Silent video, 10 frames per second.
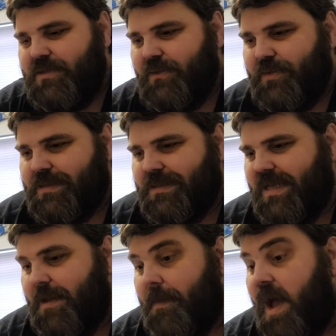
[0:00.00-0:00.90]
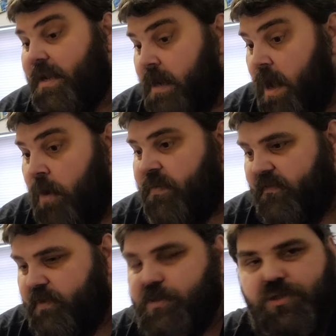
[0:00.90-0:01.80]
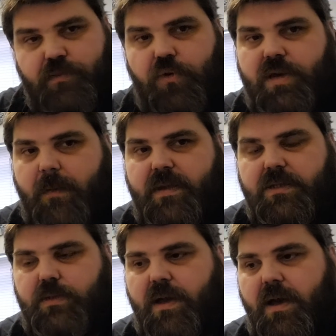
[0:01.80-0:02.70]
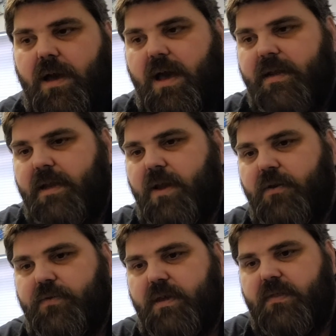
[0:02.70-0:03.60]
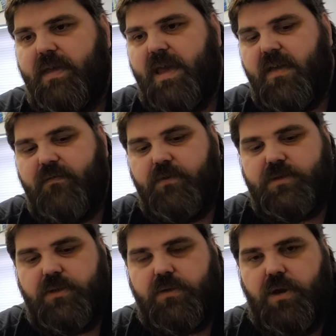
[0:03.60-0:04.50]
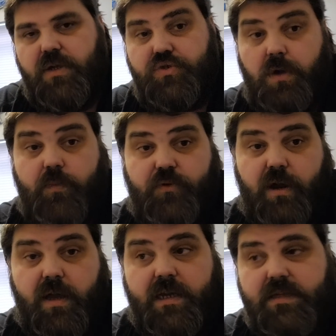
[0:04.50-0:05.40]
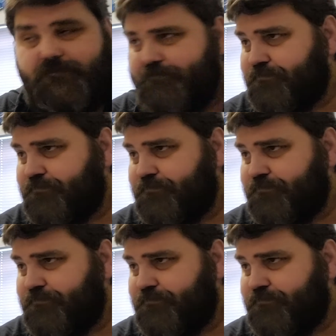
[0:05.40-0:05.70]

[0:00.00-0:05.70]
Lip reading: so we'll see. But I know they've got 2 more coming as well. I know that they have also got a drop ride.